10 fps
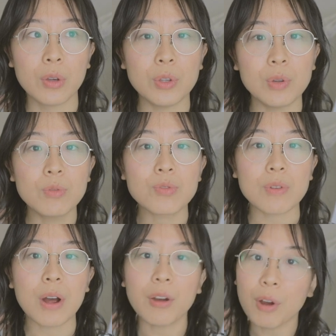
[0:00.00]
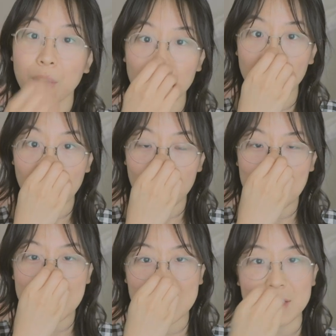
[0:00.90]
you try art
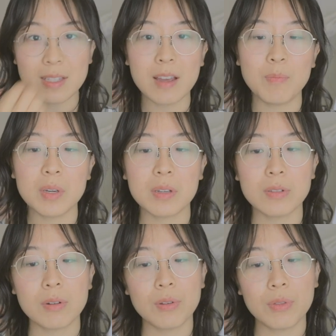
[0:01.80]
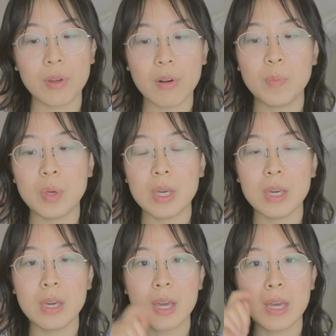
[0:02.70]
therapy instead, because art
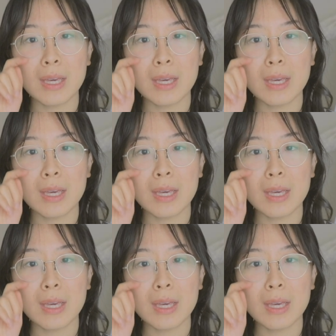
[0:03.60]
therapy,